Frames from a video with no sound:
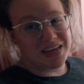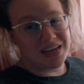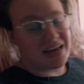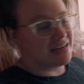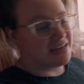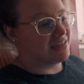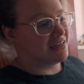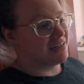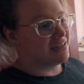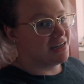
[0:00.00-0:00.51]

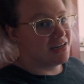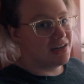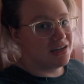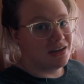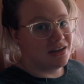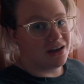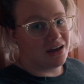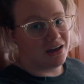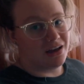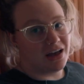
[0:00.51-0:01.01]
And
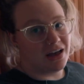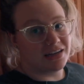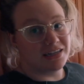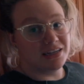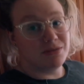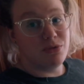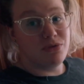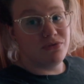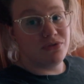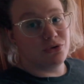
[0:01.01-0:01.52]
I
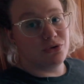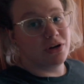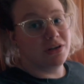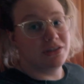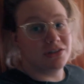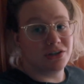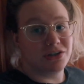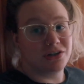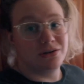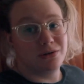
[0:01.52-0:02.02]
did move the
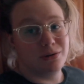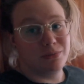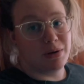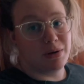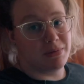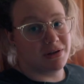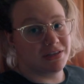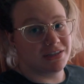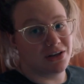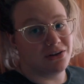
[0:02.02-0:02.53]
dresser
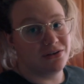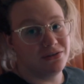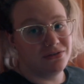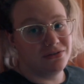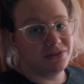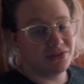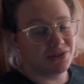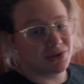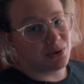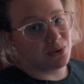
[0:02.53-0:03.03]
by
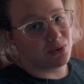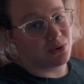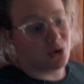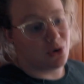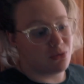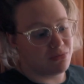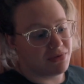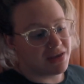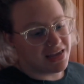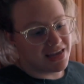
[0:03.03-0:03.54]
myself, so
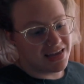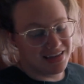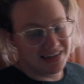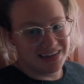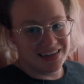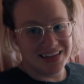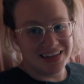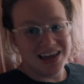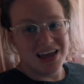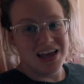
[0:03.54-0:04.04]
go me.
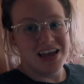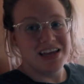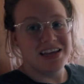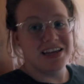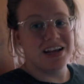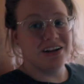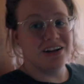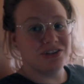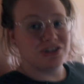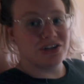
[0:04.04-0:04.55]

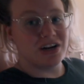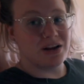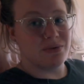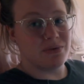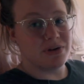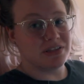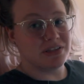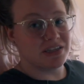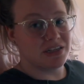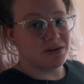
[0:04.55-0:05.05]
Yesterday
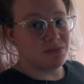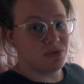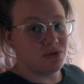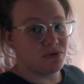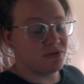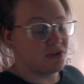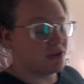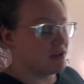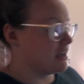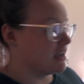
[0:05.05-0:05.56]
we did
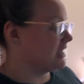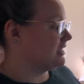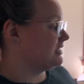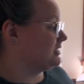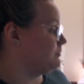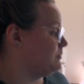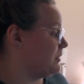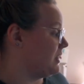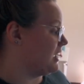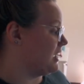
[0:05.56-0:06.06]
move the
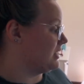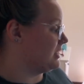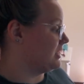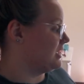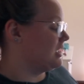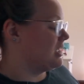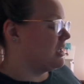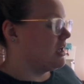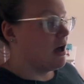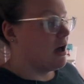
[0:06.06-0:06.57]
guest
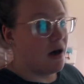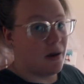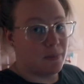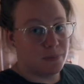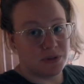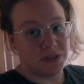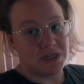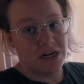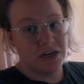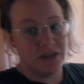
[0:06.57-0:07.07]
bed
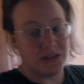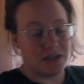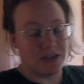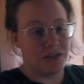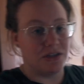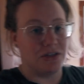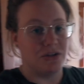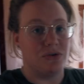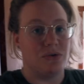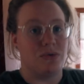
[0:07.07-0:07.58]
upstairs
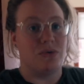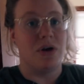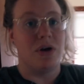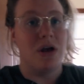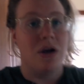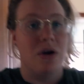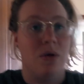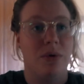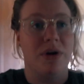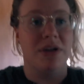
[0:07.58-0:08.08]
into
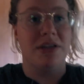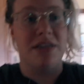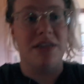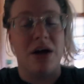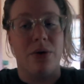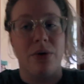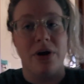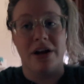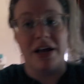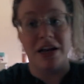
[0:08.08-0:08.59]
what is
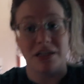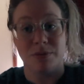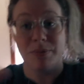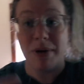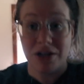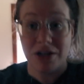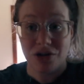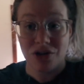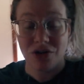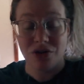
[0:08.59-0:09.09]
now our guest
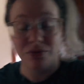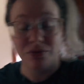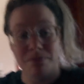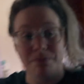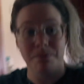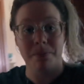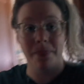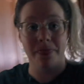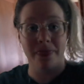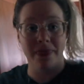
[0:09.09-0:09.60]
bedroom.
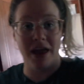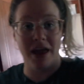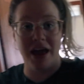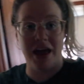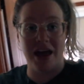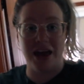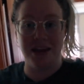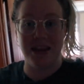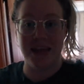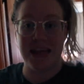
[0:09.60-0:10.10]

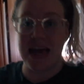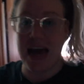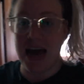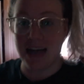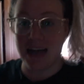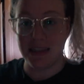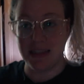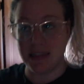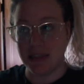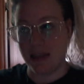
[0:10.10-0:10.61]
And the
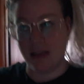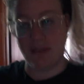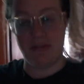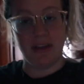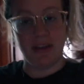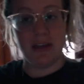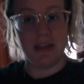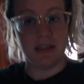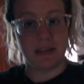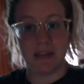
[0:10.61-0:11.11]
cats love
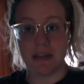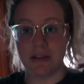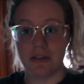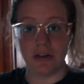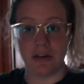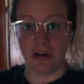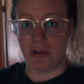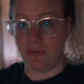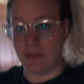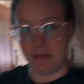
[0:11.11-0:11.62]
it. It's like
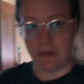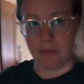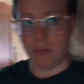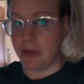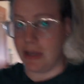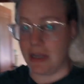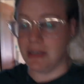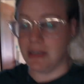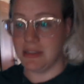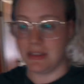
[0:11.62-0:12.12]
their new favorite
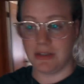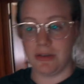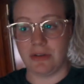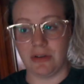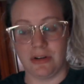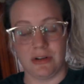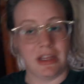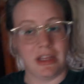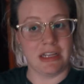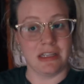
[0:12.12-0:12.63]
place. So
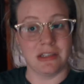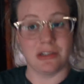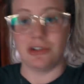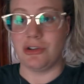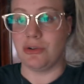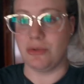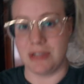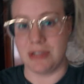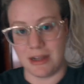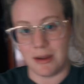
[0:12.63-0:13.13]
they're like
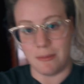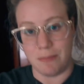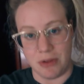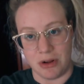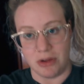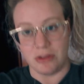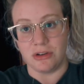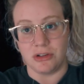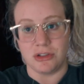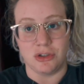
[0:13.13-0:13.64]
snoozing up
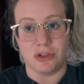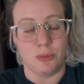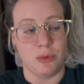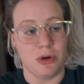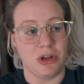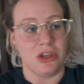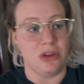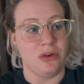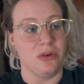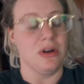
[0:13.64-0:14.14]
there. They're
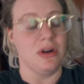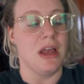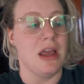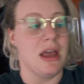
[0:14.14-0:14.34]
super cute.